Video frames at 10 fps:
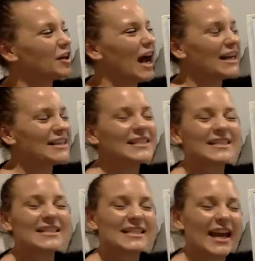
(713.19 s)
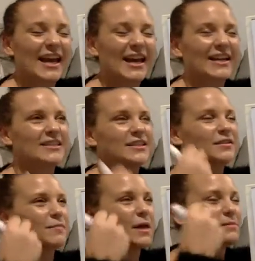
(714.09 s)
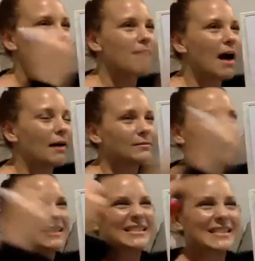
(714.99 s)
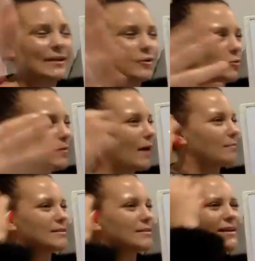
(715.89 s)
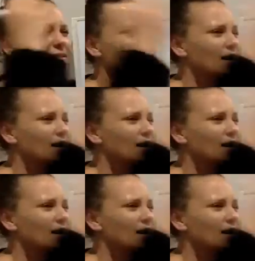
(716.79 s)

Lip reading: Understand there's mums, there's single mums, there's